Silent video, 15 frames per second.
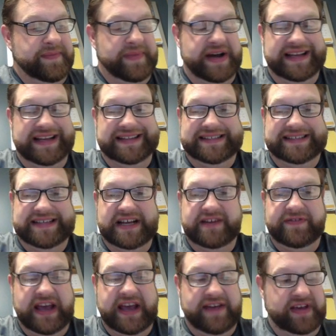But instead
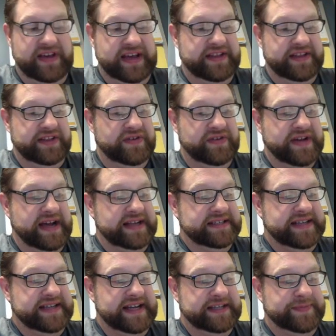of caving in, the United
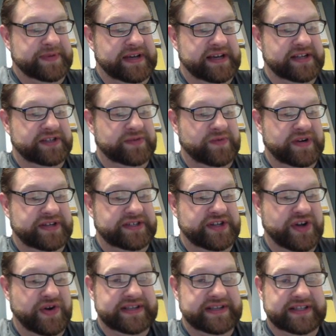States begins what is
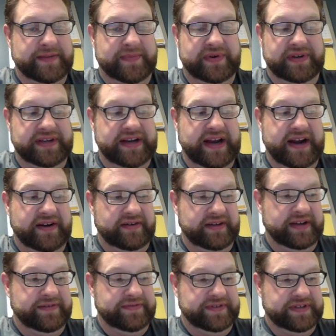known as the Berlin
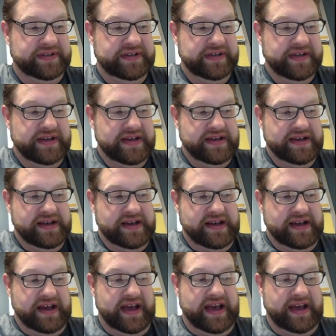Airlift.
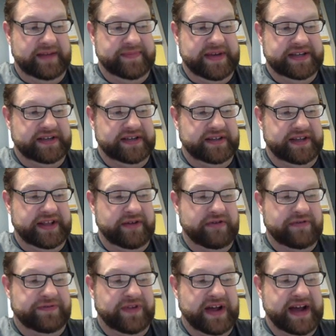And basically, they
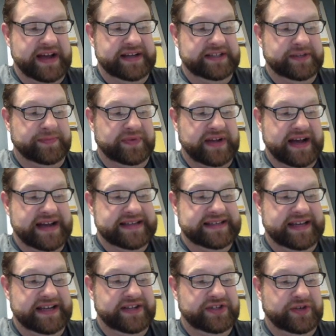were flying
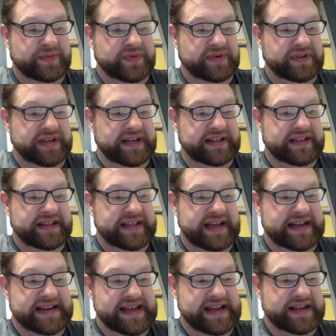supplies into Berlin that
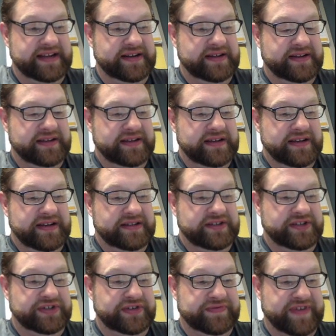they needed
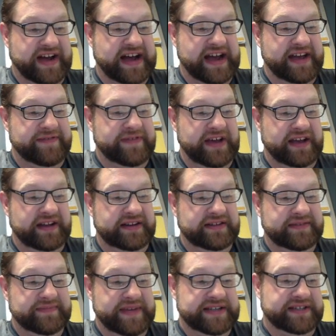to survive,
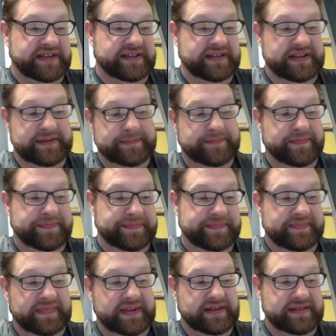and basically
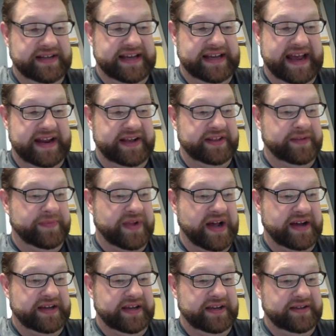negating
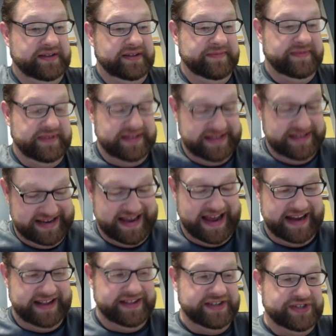
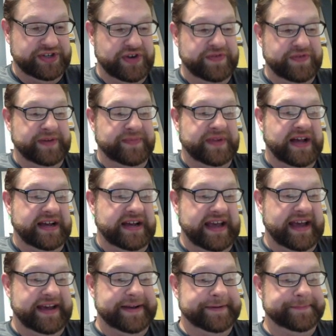the Soviet
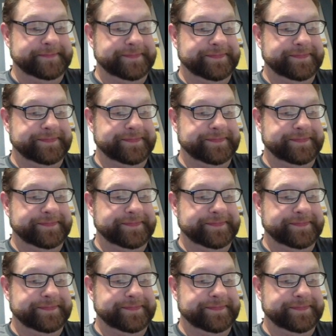blockade.